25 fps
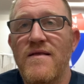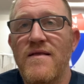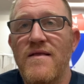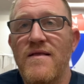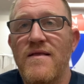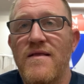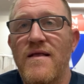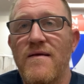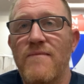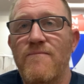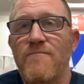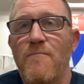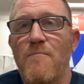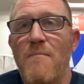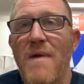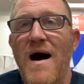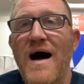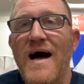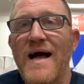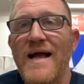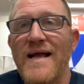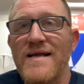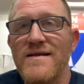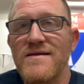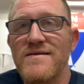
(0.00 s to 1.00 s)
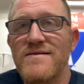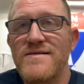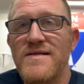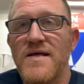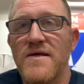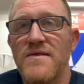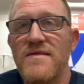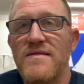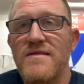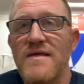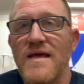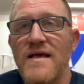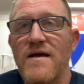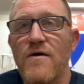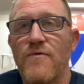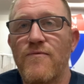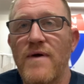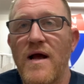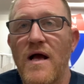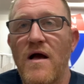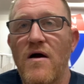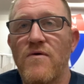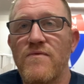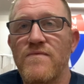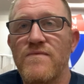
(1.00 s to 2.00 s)
the mind to think
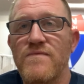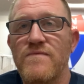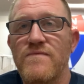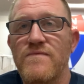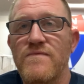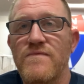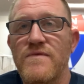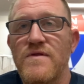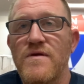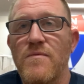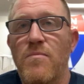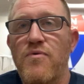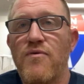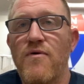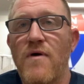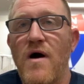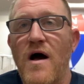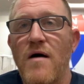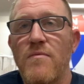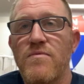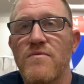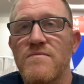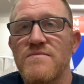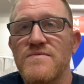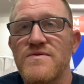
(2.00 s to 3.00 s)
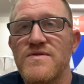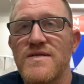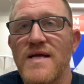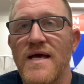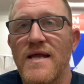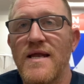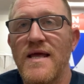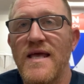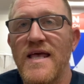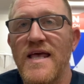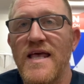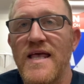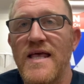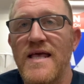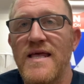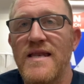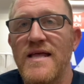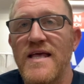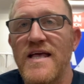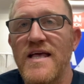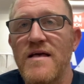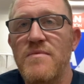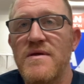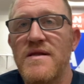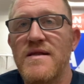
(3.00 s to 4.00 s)
around the problems that
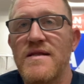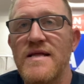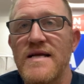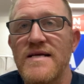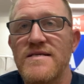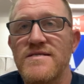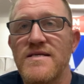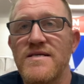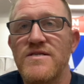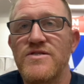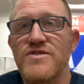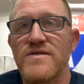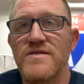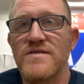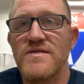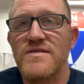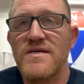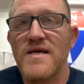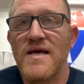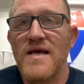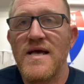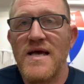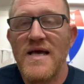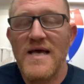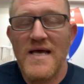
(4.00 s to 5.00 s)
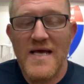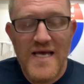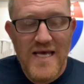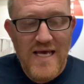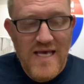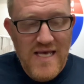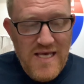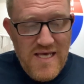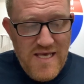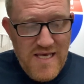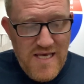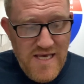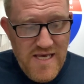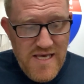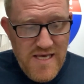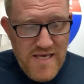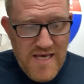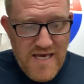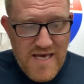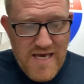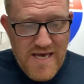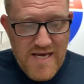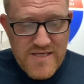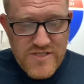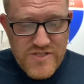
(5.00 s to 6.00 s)
inhibited these engines. He
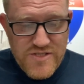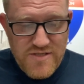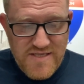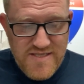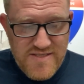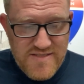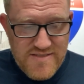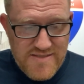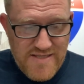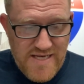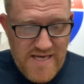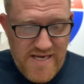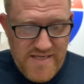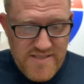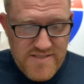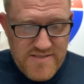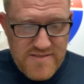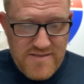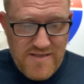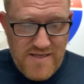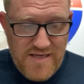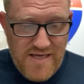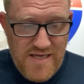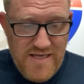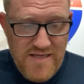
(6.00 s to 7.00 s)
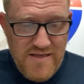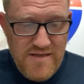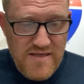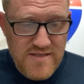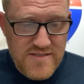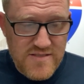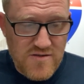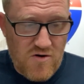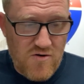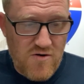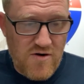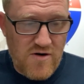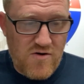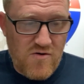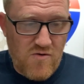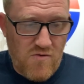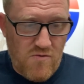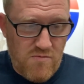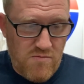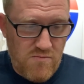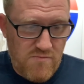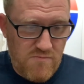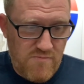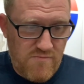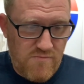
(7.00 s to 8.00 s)
actually states in this article,
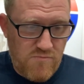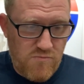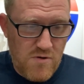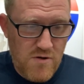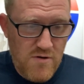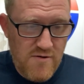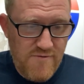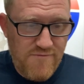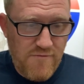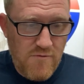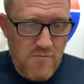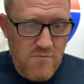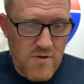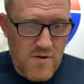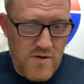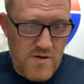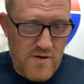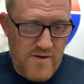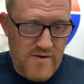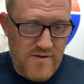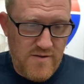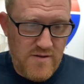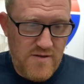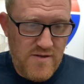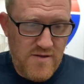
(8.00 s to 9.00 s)
word for word,